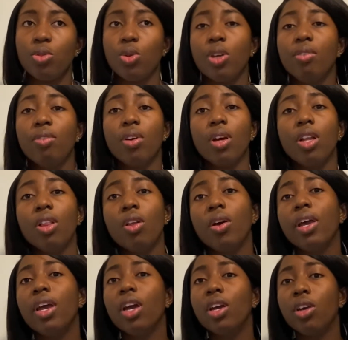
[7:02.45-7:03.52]
So if you're a
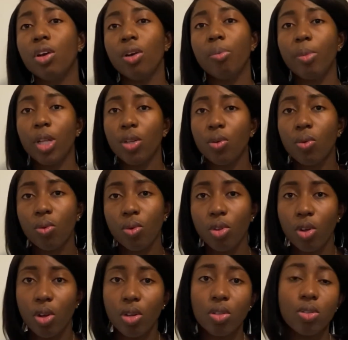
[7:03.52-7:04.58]
lawyer, you're a medical
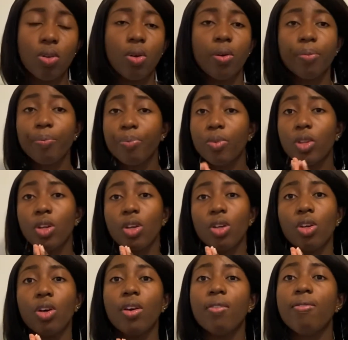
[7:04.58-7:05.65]
doctor,
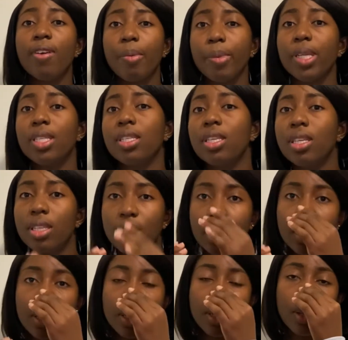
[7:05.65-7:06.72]
you're a
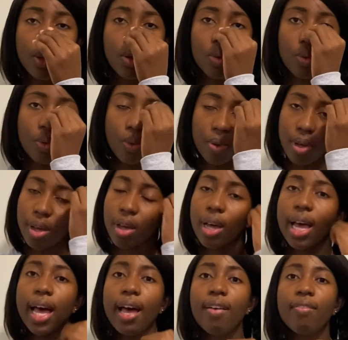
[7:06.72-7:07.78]
pharmacist, you
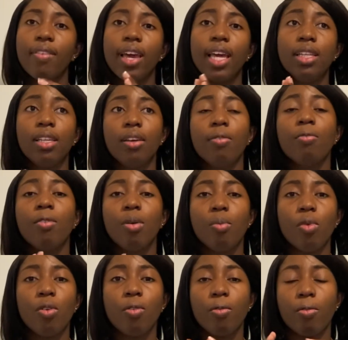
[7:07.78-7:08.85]
have any
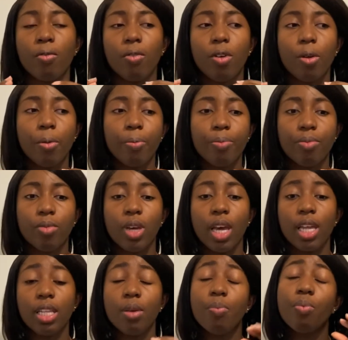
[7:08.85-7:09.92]
form of
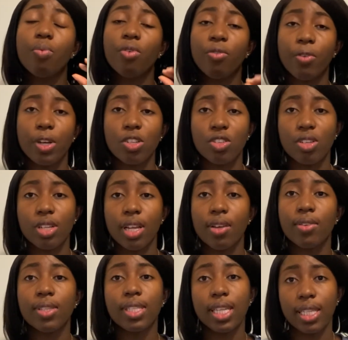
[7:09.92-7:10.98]
any professional
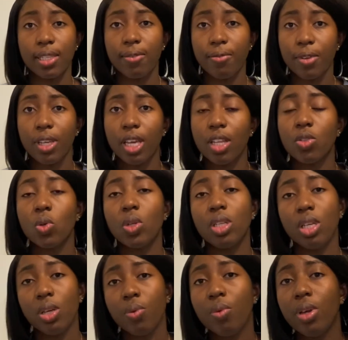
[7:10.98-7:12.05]
certificate or
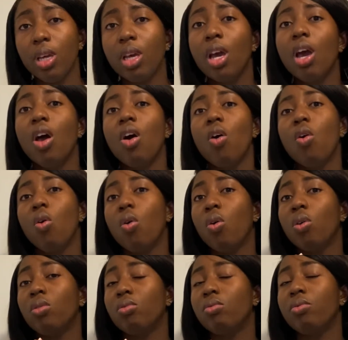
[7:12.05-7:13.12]
degree,
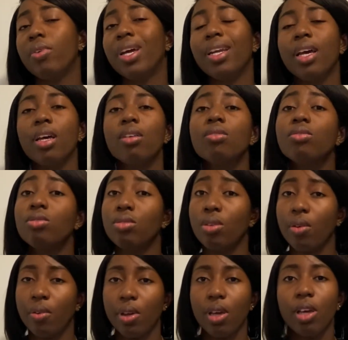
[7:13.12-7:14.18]
or rather,
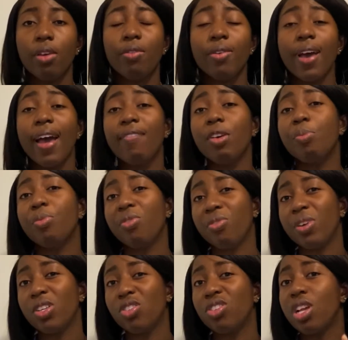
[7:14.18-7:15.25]
sorry, if you have a
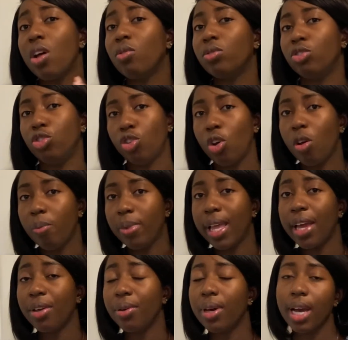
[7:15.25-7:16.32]
professional job
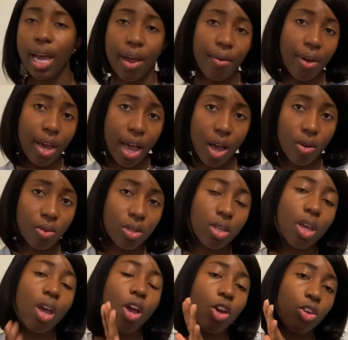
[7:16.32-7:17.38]
that you carry out,
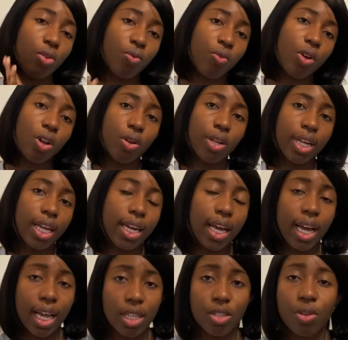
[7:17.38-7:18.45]
you fall under
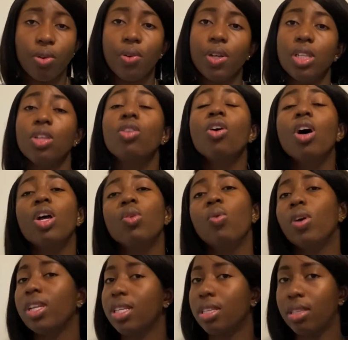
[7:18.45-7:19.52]
that category. The third
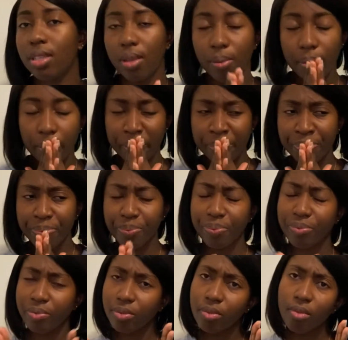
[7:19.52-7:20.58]
one is
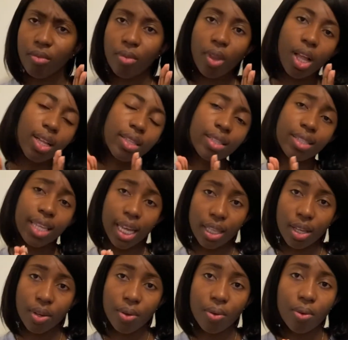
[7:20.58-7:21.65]

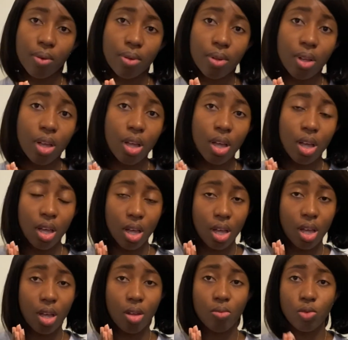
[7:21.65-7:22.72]
technical
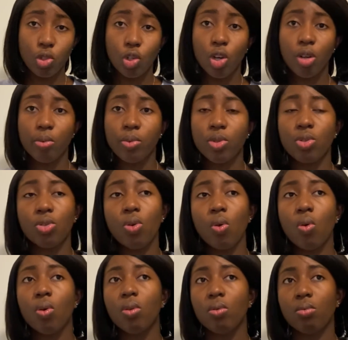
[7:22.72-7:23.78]
jobs.
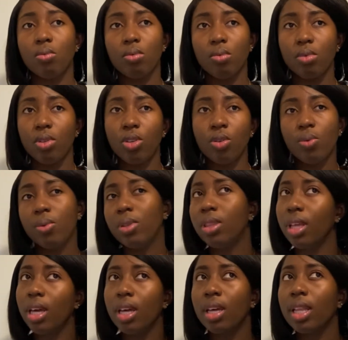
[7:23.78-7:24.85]
So you would
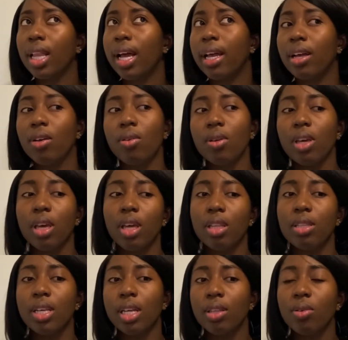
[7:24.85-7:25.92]
think like, okay,
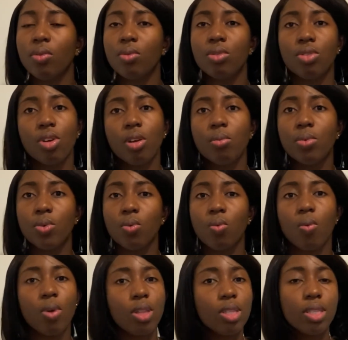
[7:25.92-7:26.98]
technical jobs,
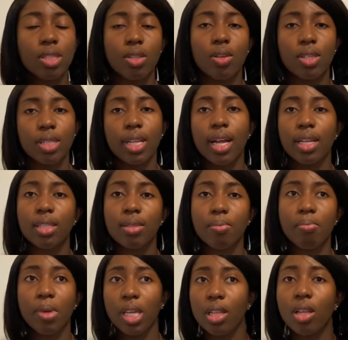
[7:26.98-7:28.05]
what does that
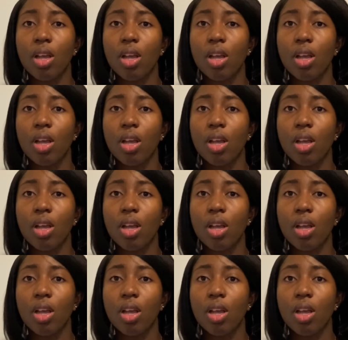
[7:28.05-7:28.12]
mean?